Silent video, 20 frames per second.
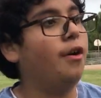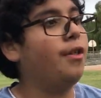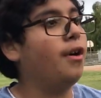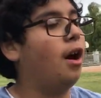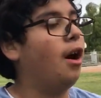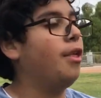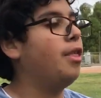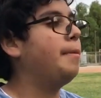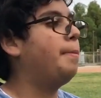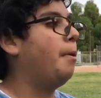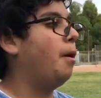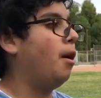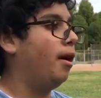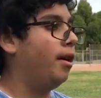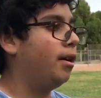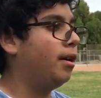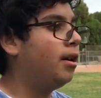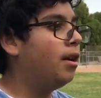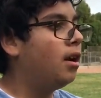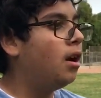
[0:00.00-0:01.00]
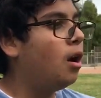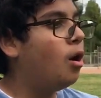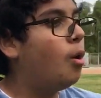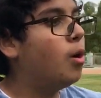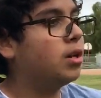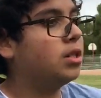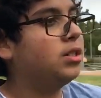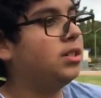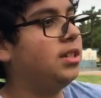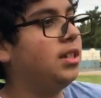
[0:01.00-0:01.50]
the other part,
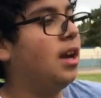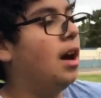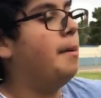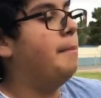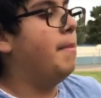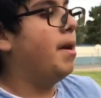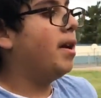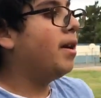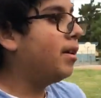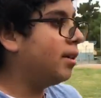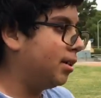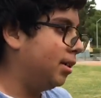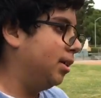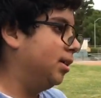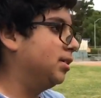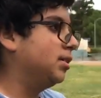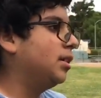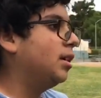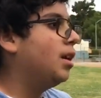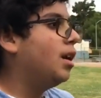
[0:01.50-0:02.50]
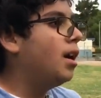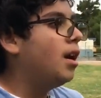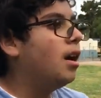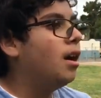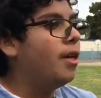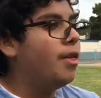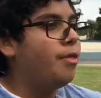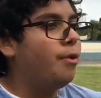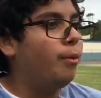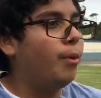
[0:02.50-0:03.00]
which is the Americas,
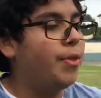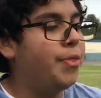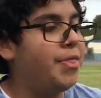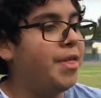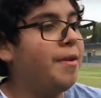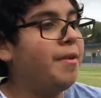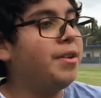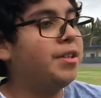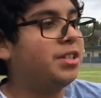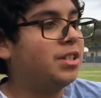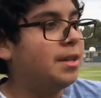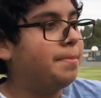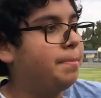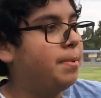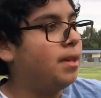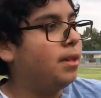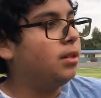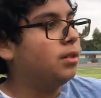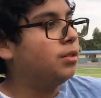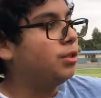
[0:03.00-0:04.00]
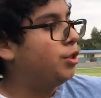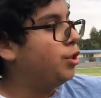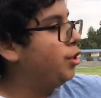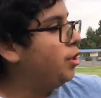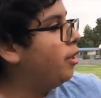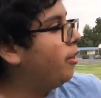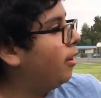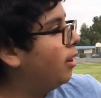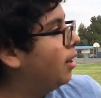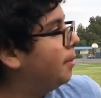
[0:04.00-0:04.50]
what they were shipping to
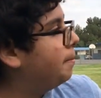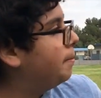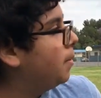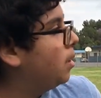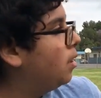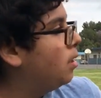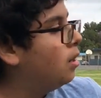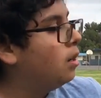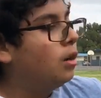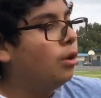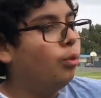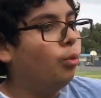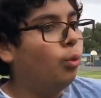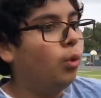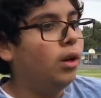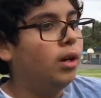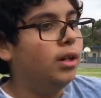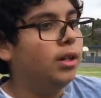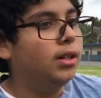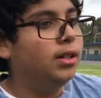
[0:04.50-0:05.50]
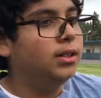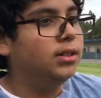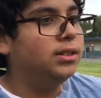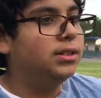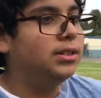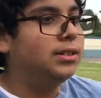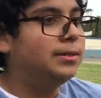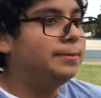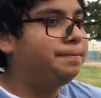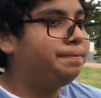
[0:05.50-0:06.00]
Europe was
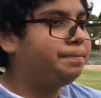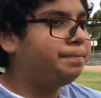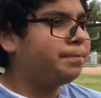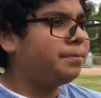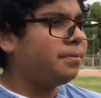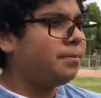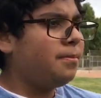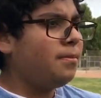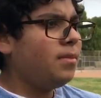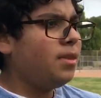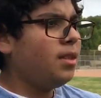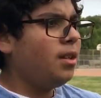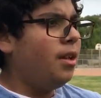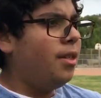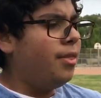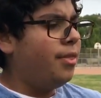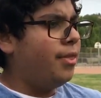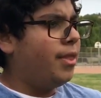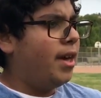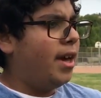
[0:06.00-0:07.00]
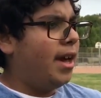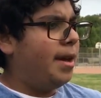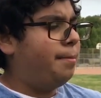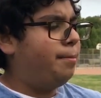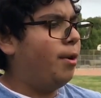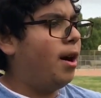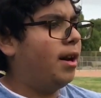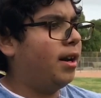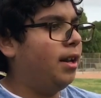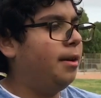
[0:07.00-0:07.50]
they
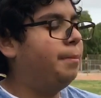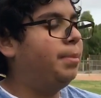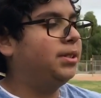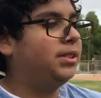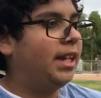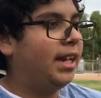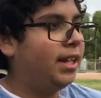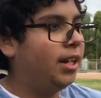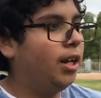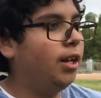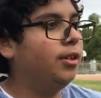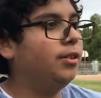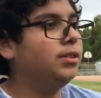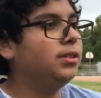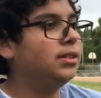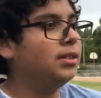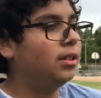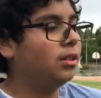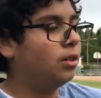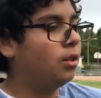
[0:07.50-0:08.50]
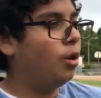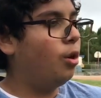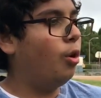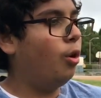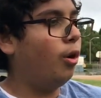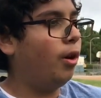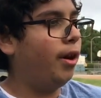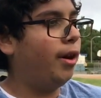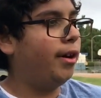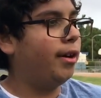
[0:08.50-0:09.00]
brought in potatoes,
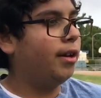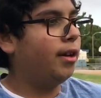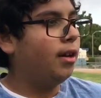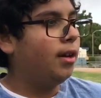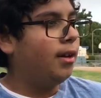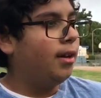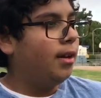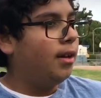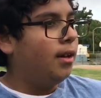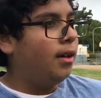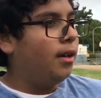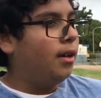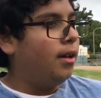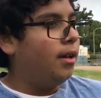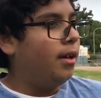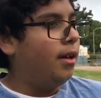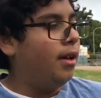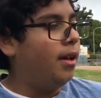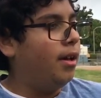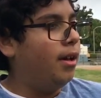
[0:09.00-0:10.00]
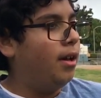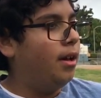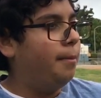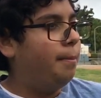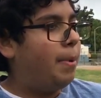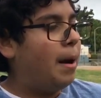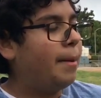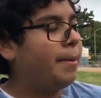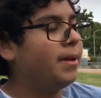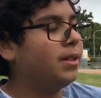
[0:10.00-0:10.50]
corn, and
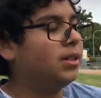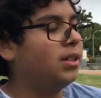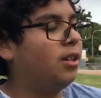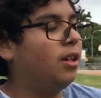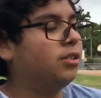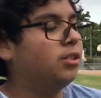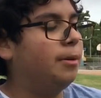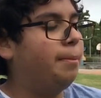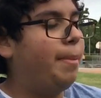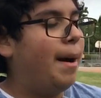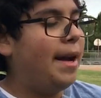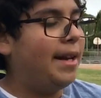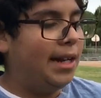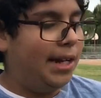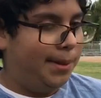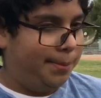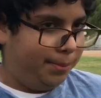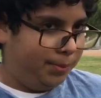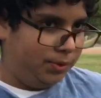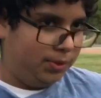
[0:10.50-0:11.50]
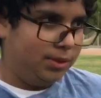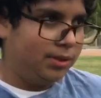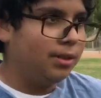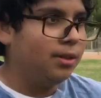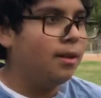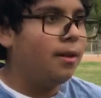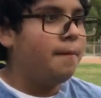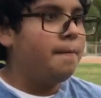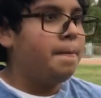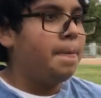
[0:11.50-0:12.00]
pumpkins, and also pineapples.
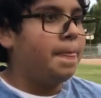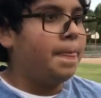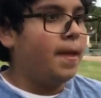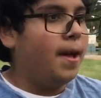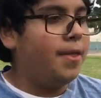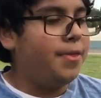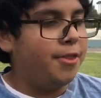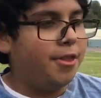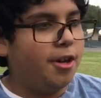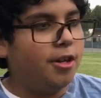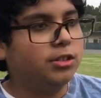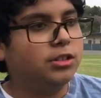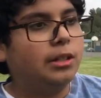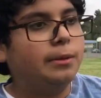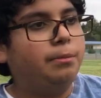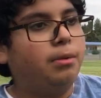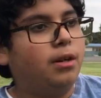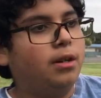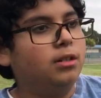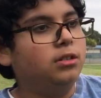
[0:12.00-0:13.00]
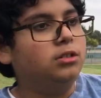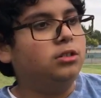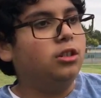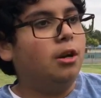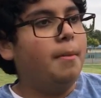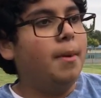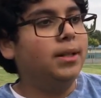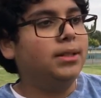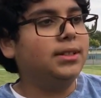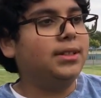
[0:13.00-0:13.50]
And they also brought in
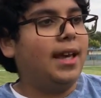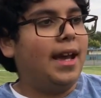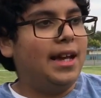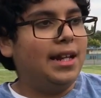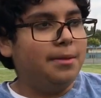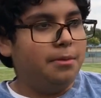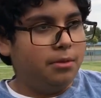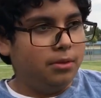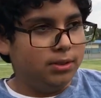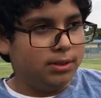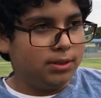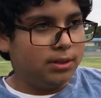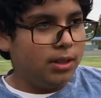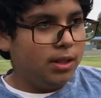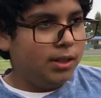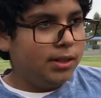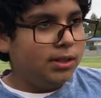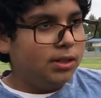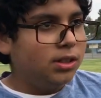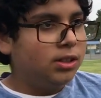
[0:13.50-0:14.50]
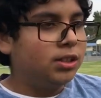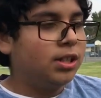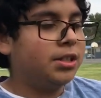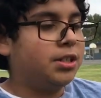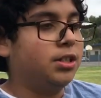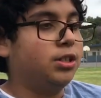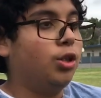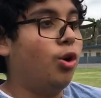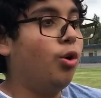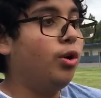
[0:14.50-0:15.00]
domestic animals,
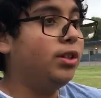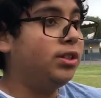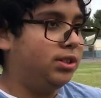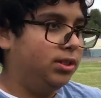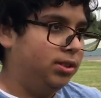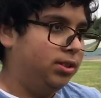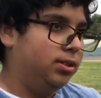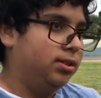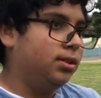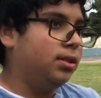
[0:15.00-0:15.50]
such as horses.